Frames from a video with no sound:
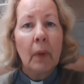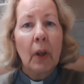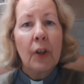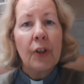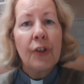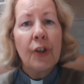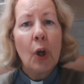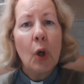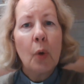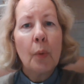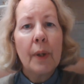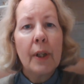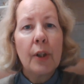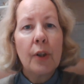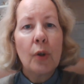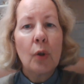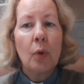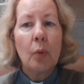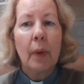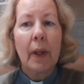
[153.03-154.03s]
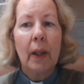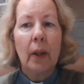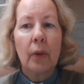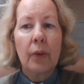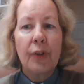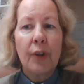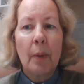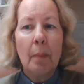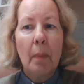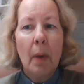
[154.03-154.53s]
So we do well
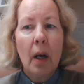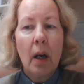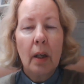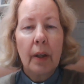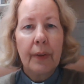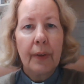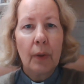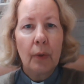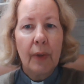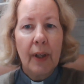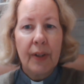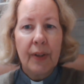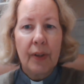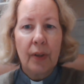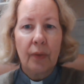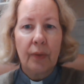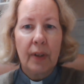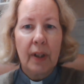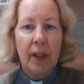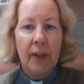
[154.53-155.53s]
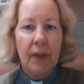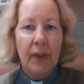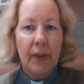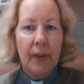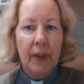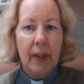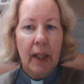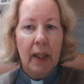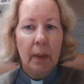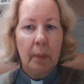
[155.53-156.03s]
to mark the rest of Jesus'
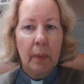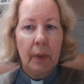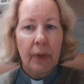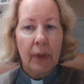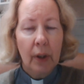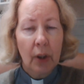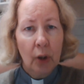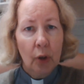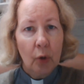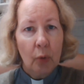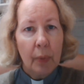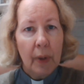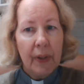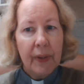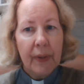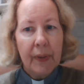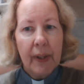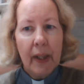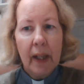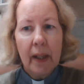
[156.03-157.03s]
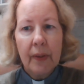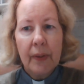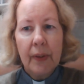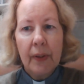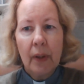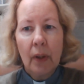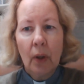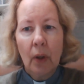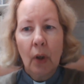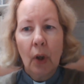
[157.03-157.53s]
statement, which says,
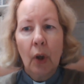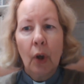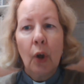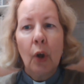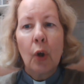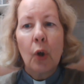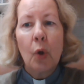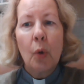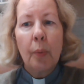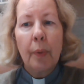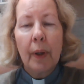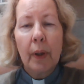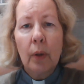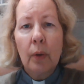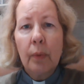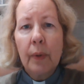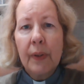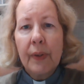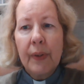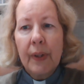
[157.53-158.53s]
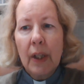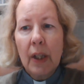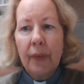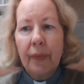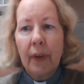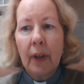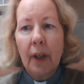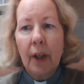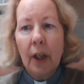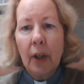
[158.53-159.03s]
Who will receive
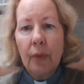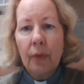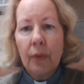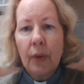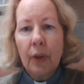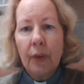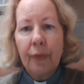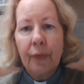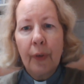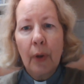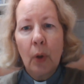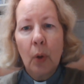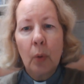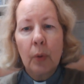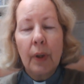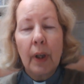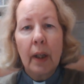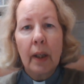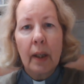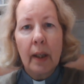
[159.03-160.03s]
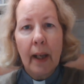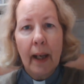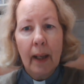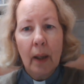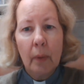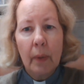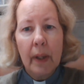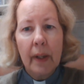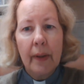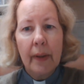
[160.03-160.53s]
a hundredfold
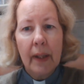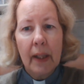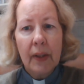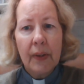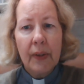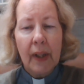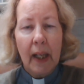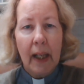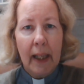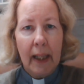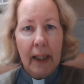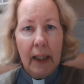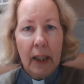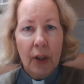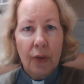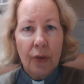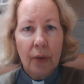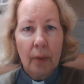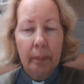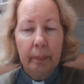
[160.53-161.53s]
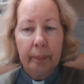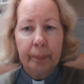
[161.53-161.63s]
now in this age